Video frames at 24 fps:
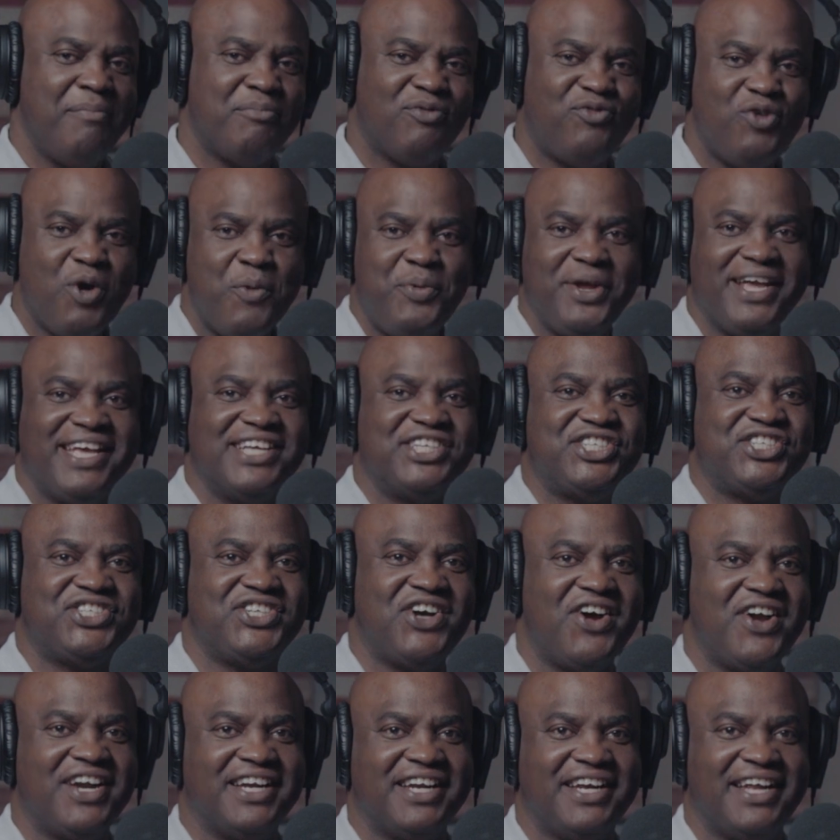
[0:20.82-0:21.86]
before we get
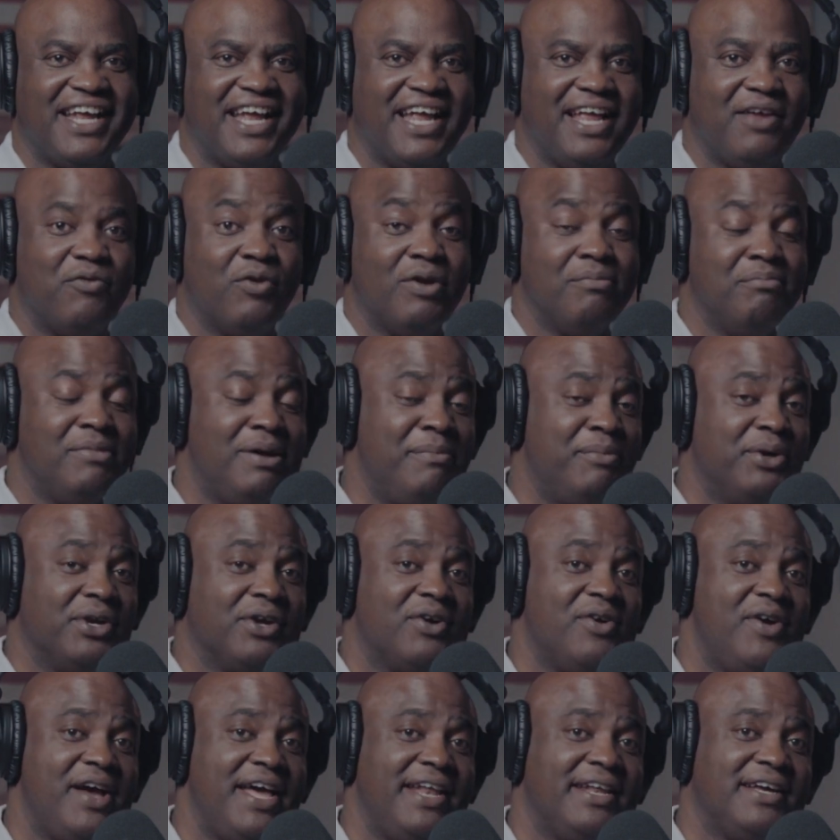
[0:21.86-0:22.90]
started today, remember to
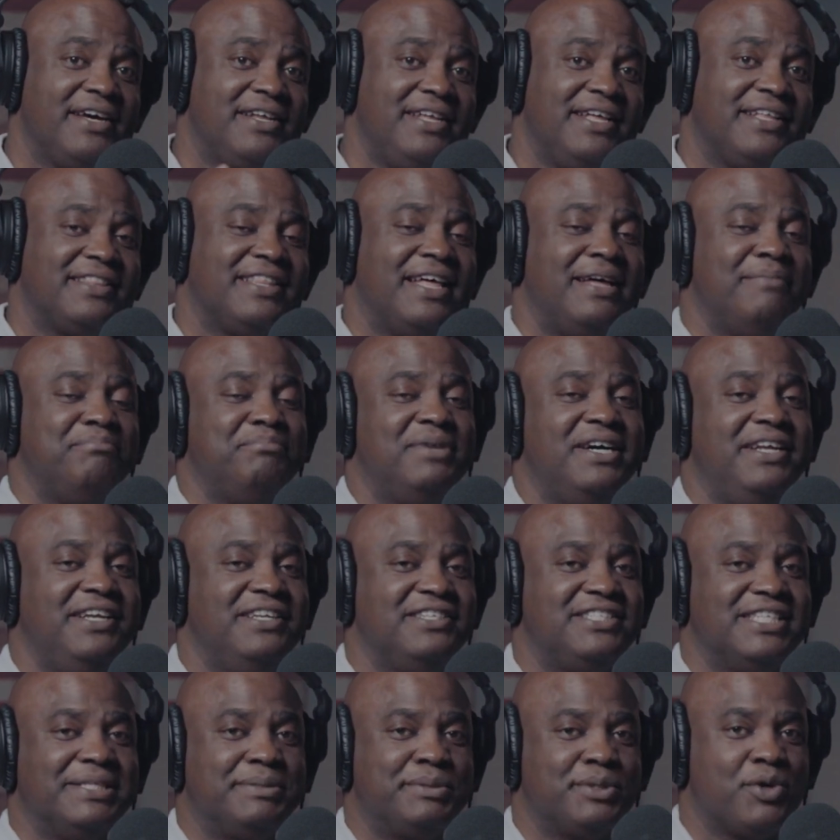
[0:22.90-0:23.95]
go ahead and click that button and
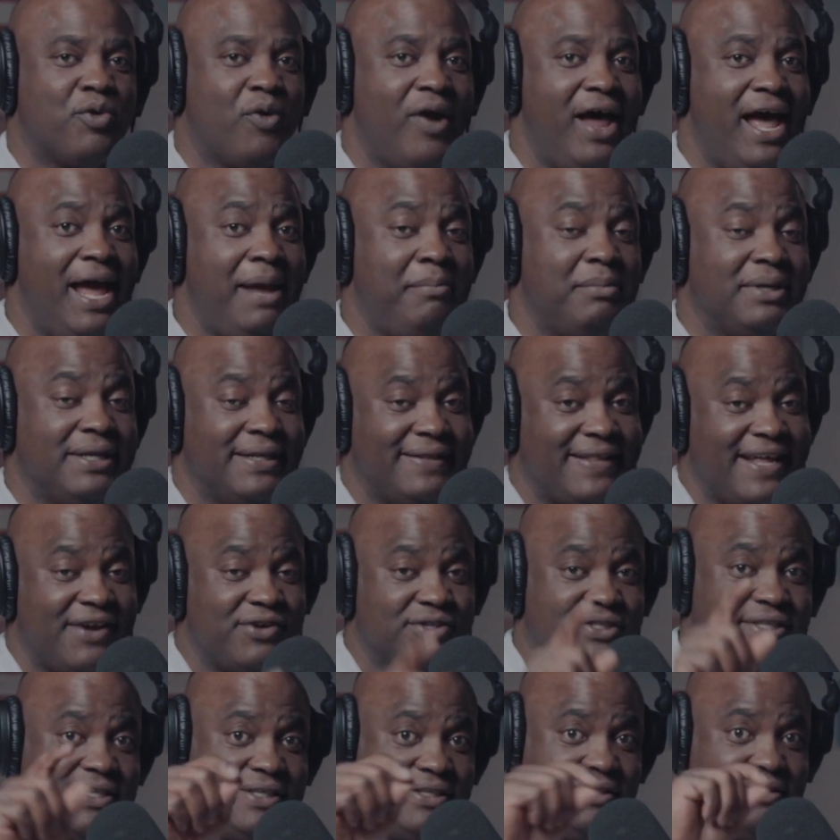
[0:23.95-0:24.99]
subscribe, and
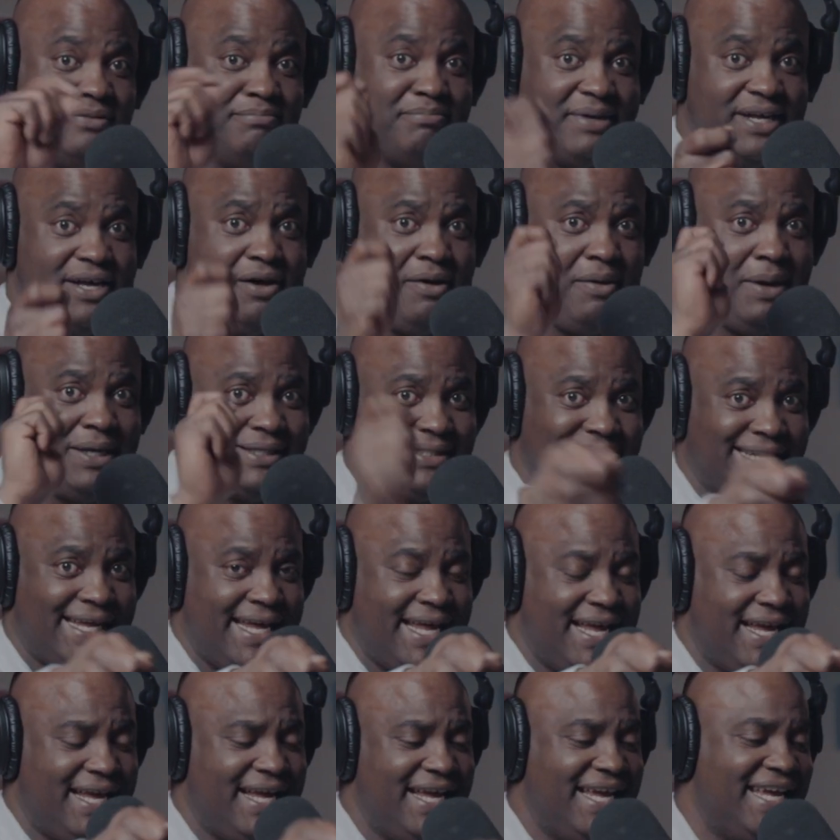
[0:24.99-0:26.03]
there's a little bell.
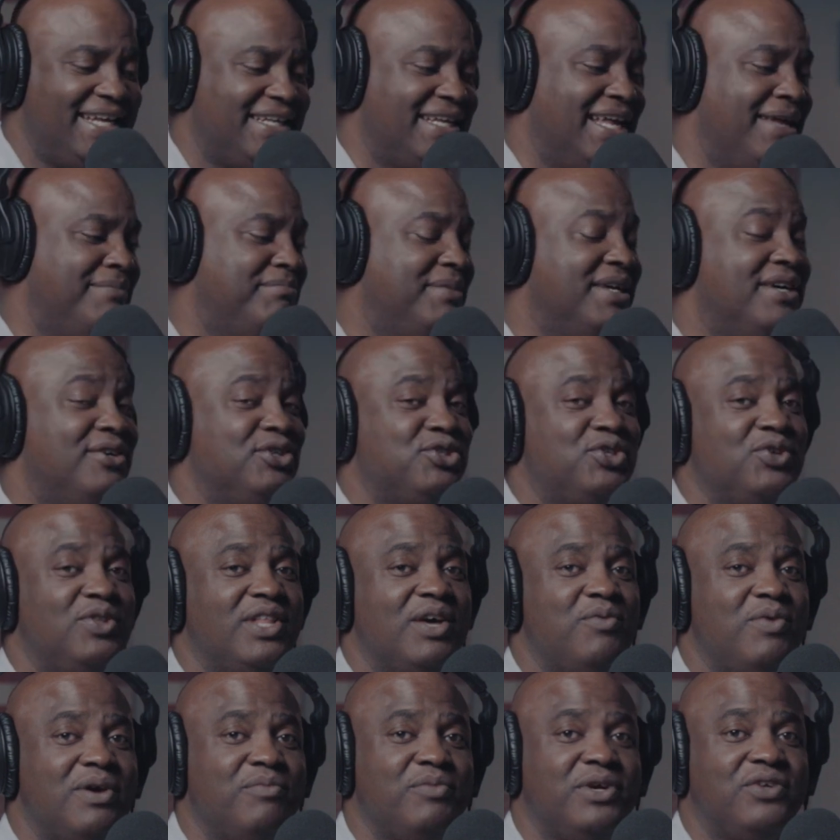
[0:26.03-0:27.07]
Ding! Hit that bell so
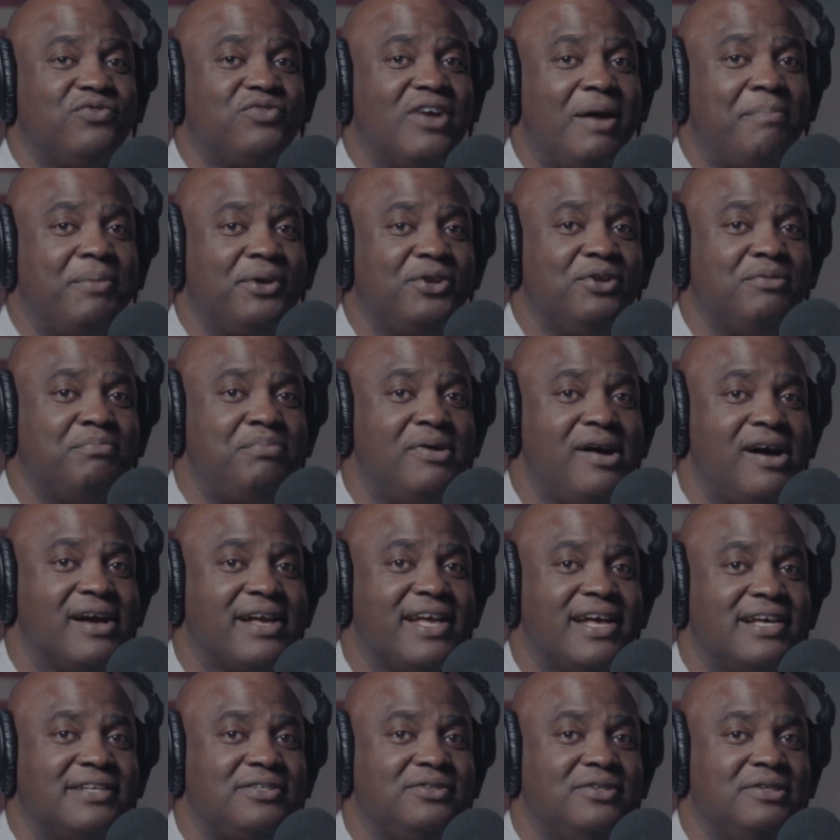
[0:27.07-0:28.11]
that when we drop a new
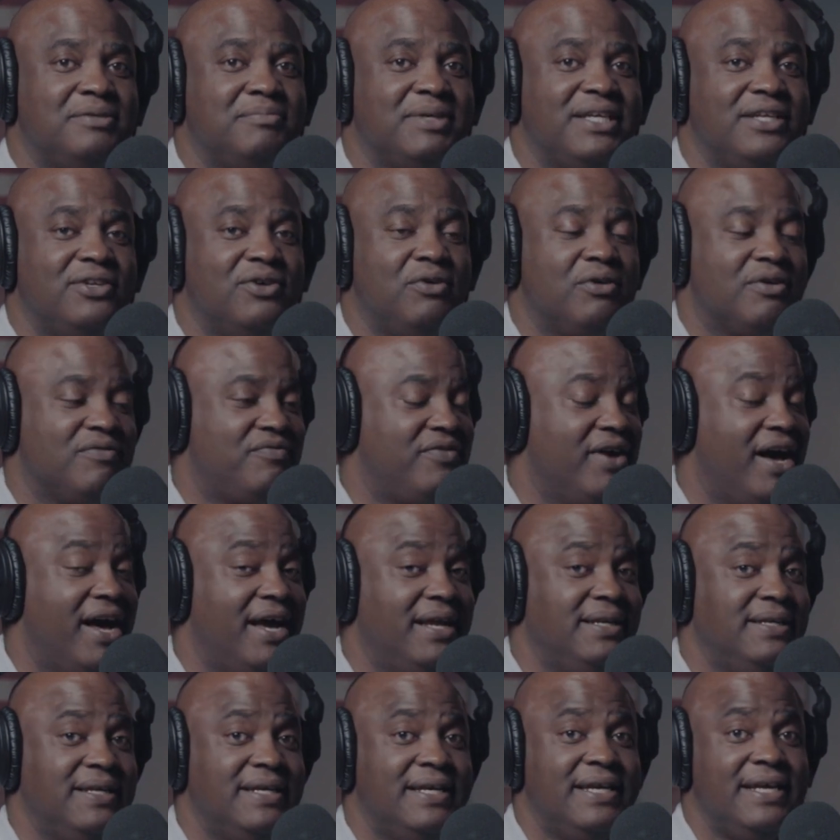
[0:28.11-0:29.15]
podcast, you'll be
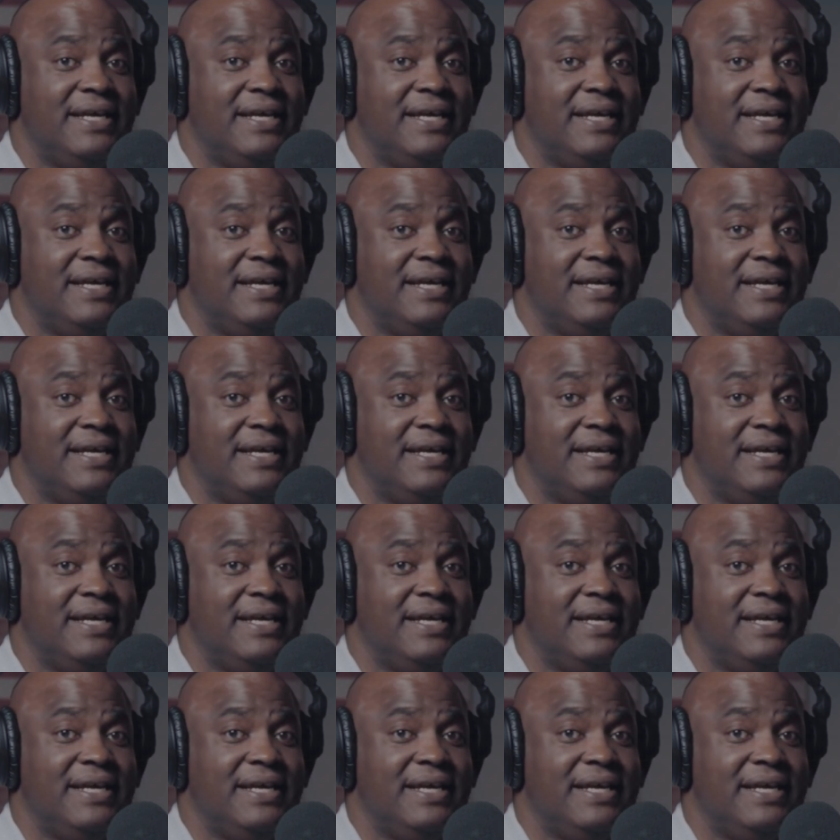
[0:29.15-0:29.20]
notified.